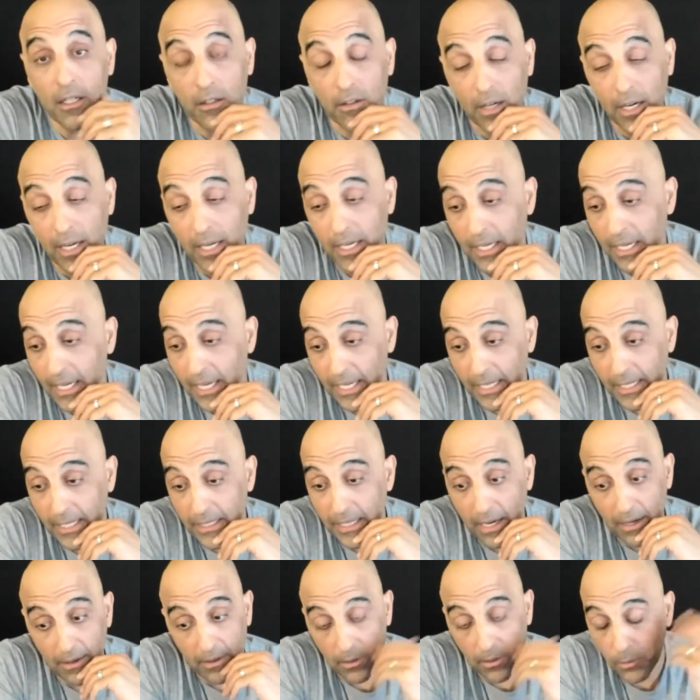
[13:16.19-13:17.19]
right and
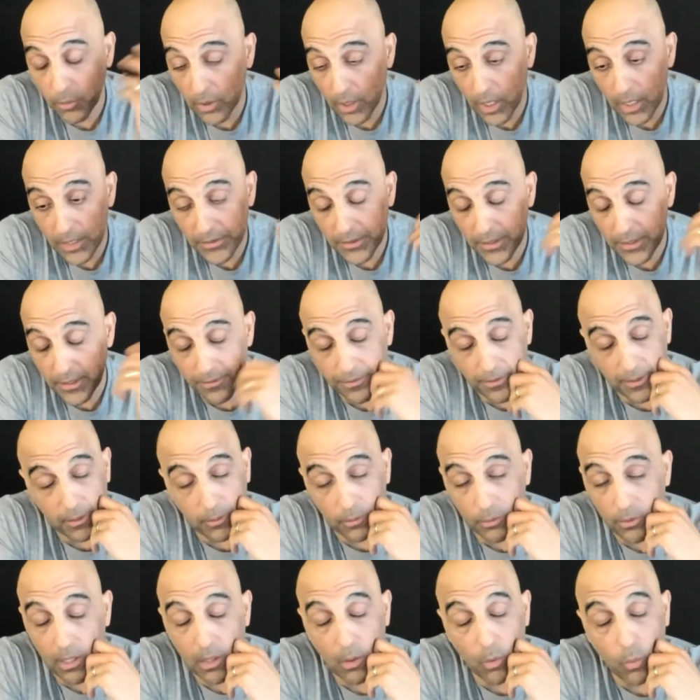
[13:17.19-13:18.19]
er, we're all different
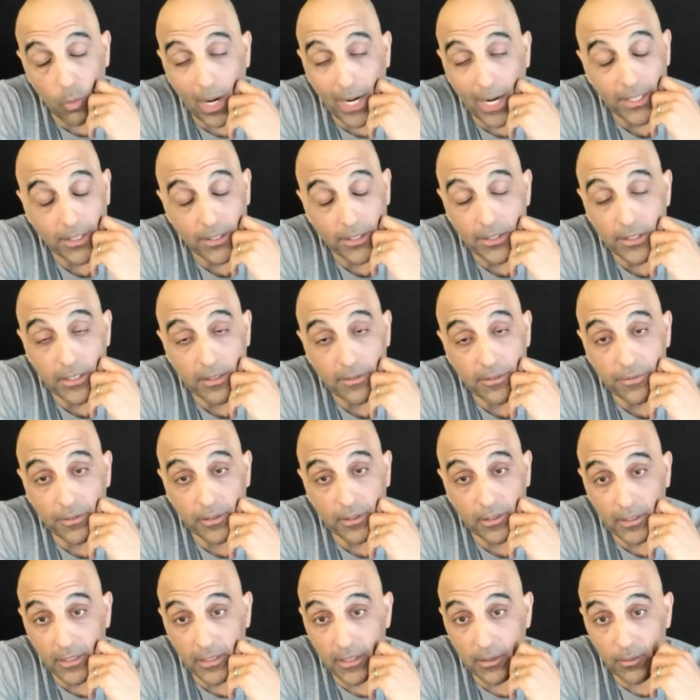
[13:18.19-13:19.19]
we're all wired
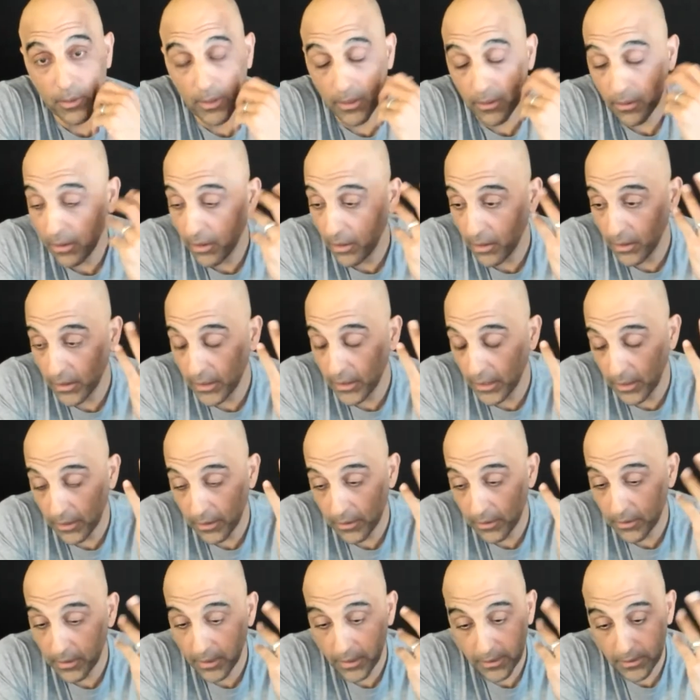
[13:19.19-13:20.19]
differently we're all you know
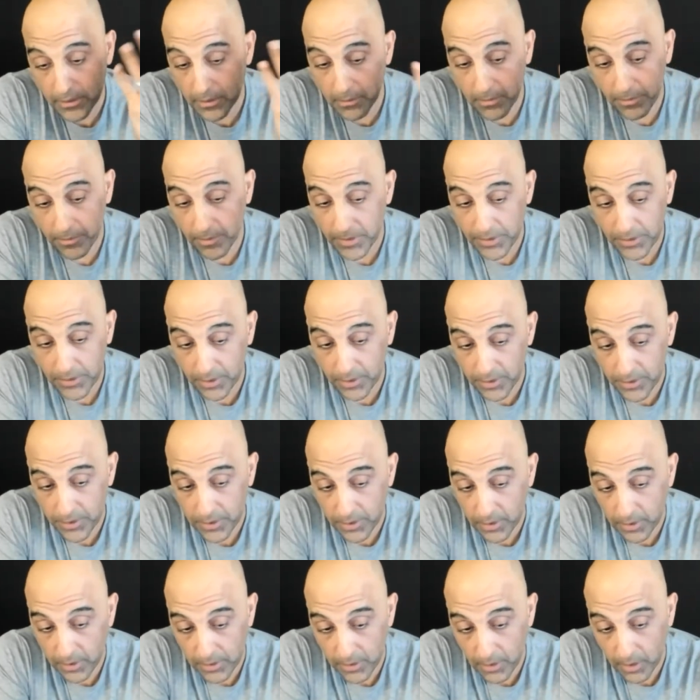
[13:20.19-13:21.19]
like some of us are uh,